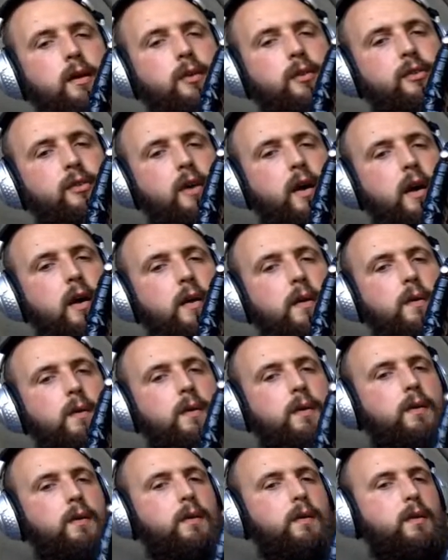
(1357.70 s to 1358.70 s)
So
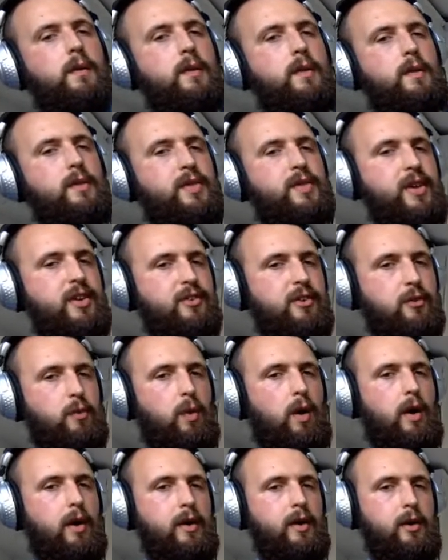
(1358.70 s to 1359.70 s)
this is
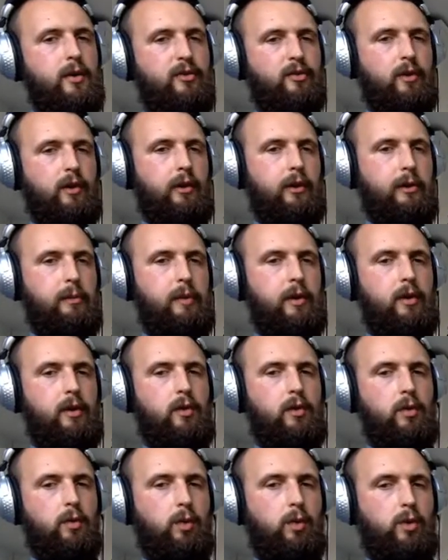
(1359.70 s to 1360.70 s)
what I use for a lot of my
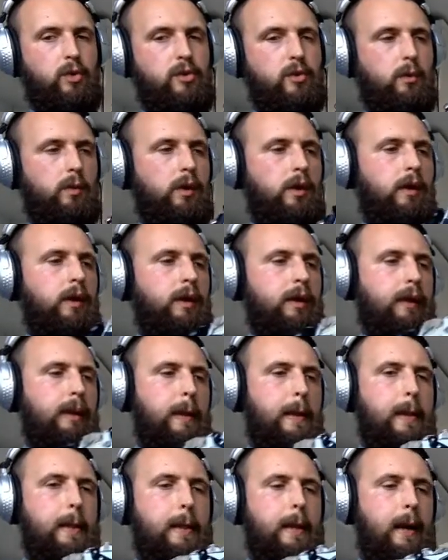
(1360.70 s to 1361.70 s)
underwater work.
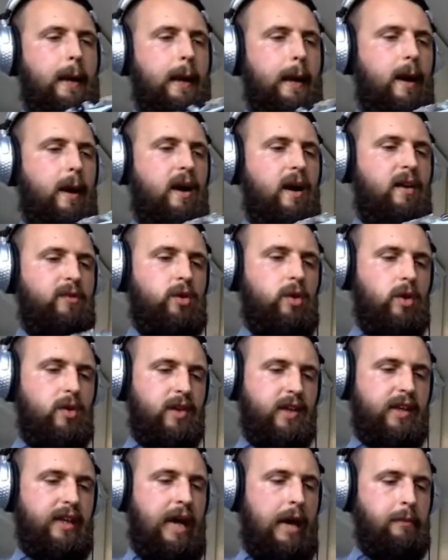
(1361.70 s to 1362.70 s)
Uh, I've got
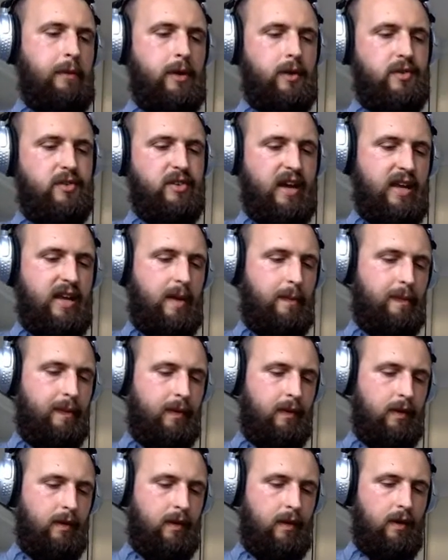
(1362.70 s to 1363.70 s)
the camo tape
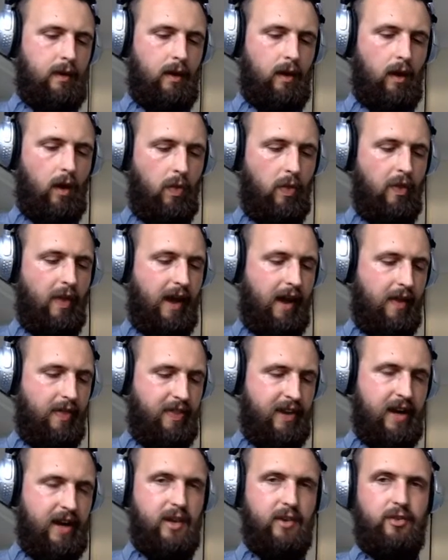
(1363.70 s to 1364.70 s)
on that.
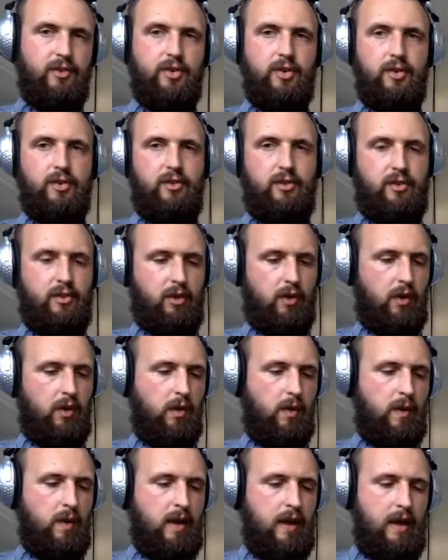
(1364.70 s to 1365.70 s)
That is just
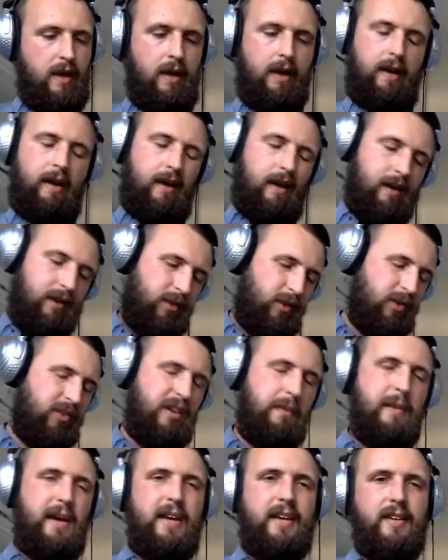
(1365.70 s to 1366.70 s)
to... Does
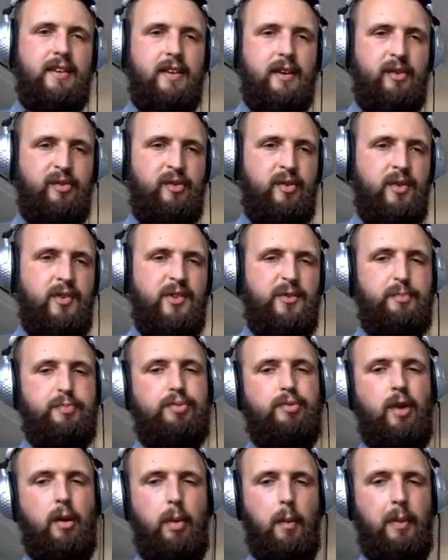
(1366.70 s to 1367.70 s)
it make a difference?
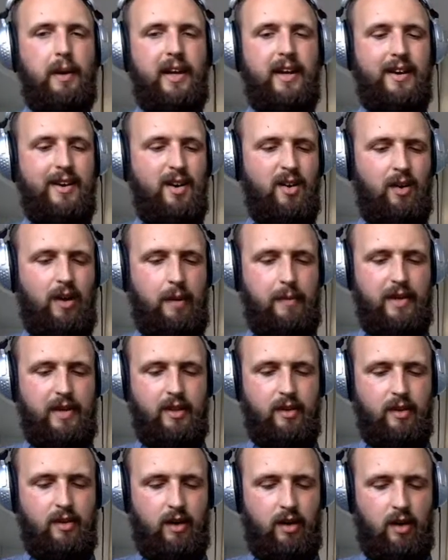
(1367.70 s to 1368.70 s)
Probably not. I
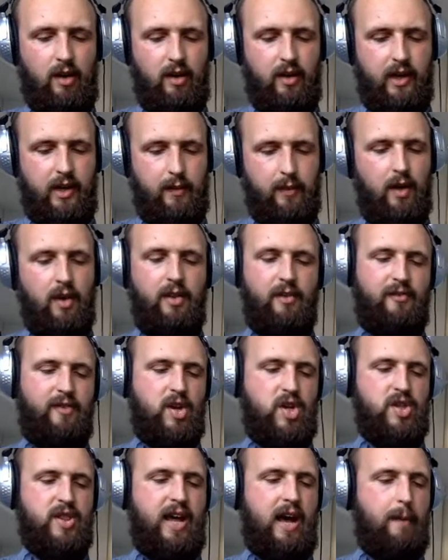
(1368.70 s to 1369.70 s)
mean, you know, are the
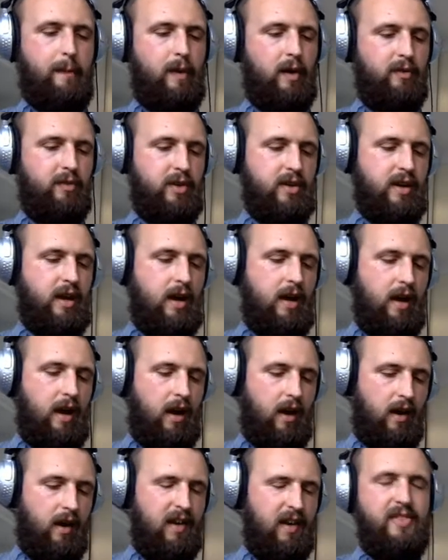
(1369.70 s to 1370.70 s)
fish that bothered?
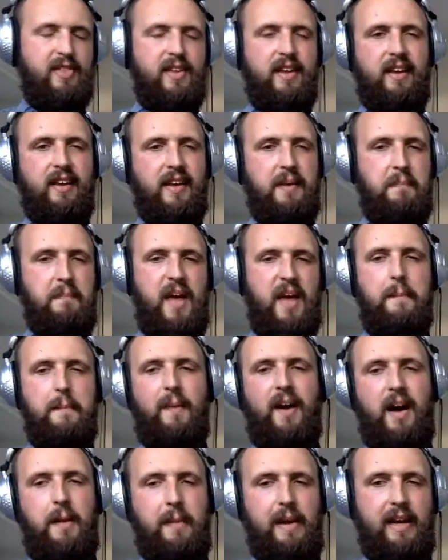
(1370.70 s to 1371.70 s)
I think it, it
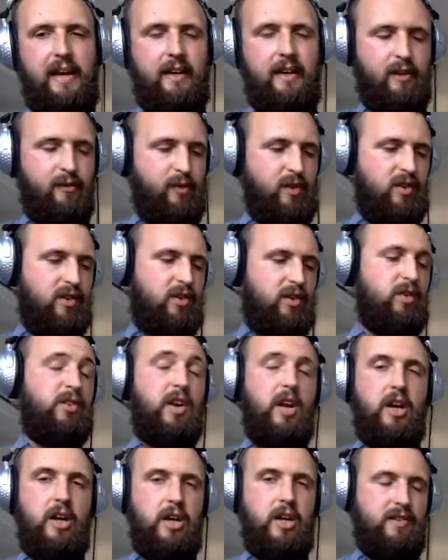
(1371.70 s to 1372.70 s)
might make a difference. It
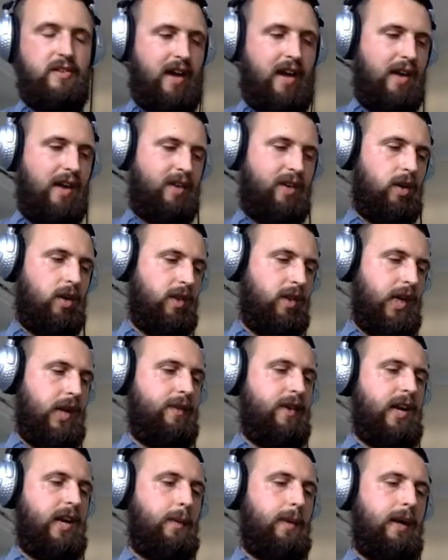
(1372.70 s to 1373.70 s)
doesn't hurt to have it on
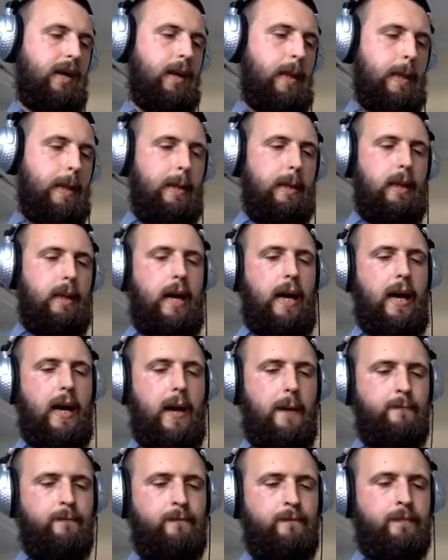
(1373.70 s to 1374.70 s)
there anyway.
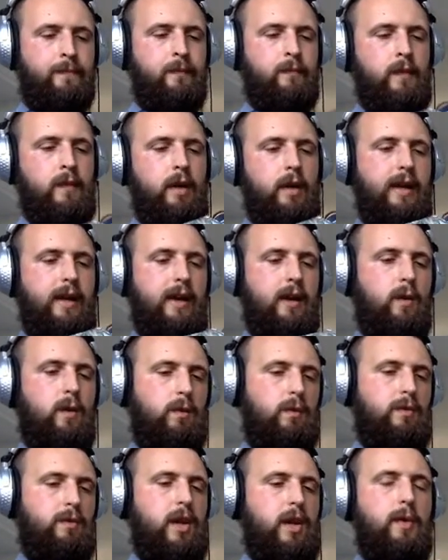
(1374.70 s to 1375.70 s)
Um,
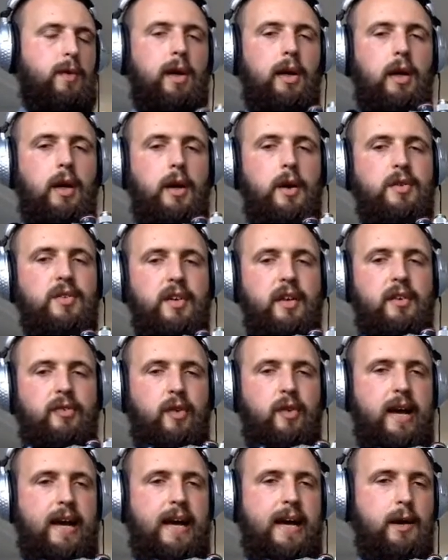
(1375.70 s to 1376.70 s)
now, there are loads of
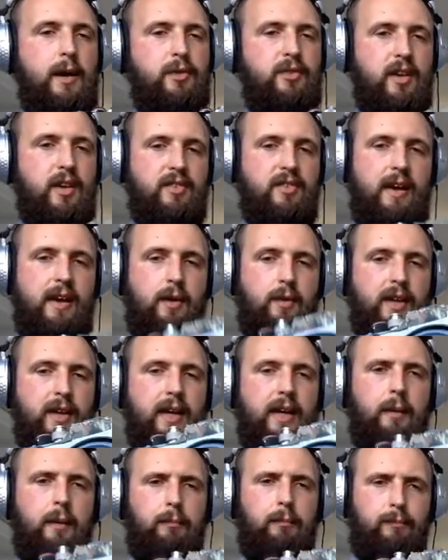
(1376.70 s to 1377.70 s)
different housings out
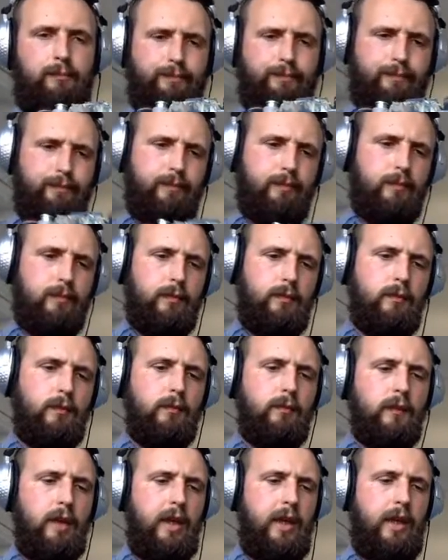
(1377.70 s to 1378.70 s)
there.
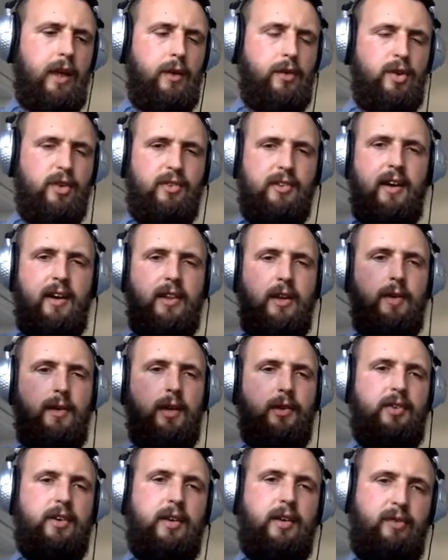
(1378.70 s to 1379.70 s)
You know, just like there are
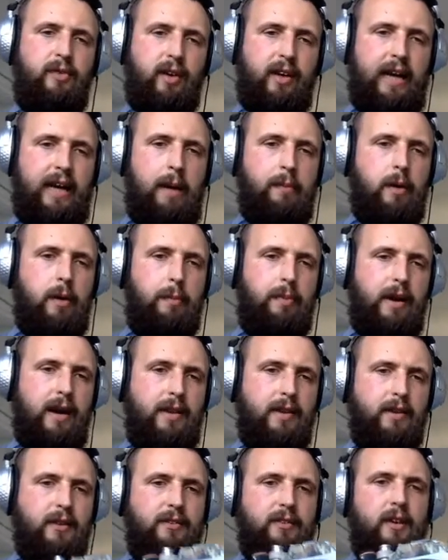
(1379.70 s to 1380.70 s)
lots of different camera
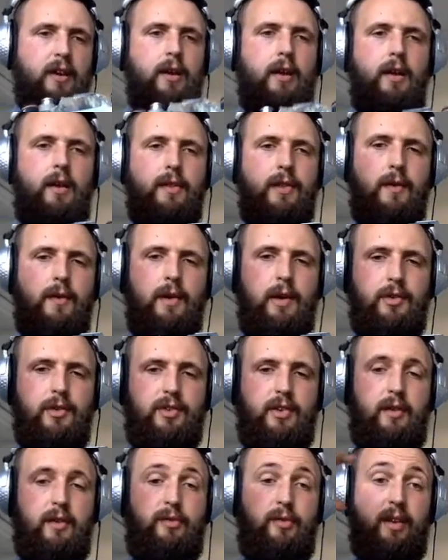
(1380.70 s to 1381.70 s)
brands, there are lots
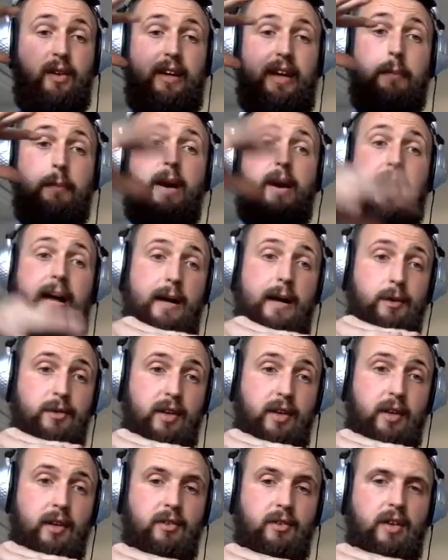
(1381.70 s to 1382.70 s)
of different camera
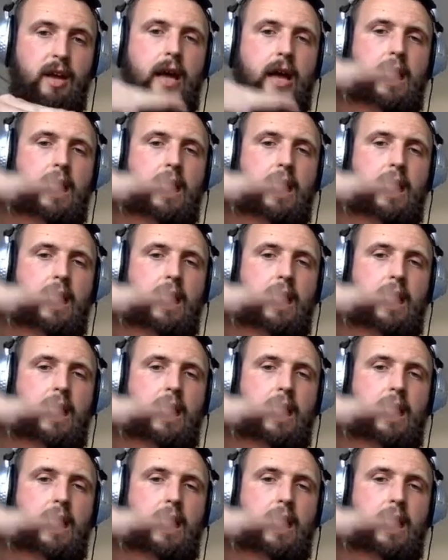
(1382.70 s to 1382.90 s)
housings.